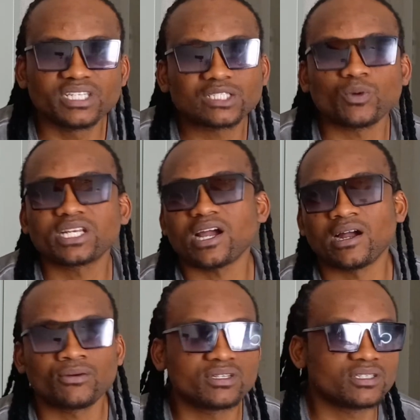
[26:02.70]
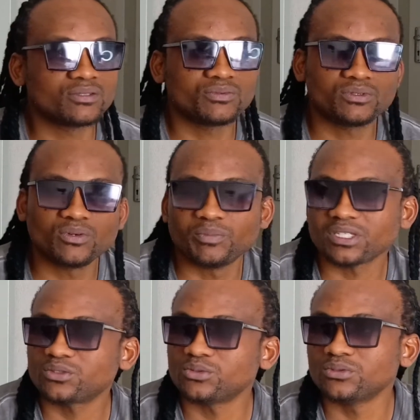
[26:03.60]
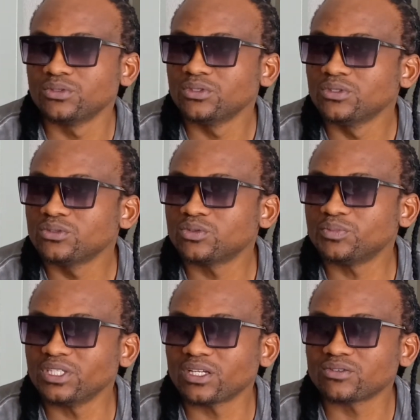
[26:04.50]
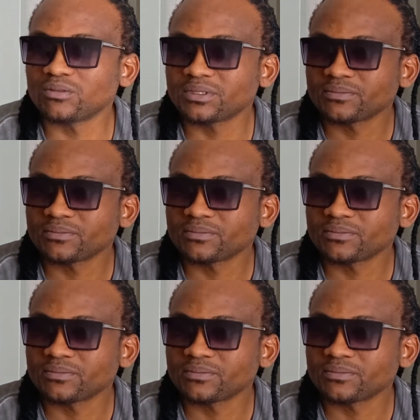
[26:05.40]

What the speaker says: that 1 hour, and then we go back to piano. Man.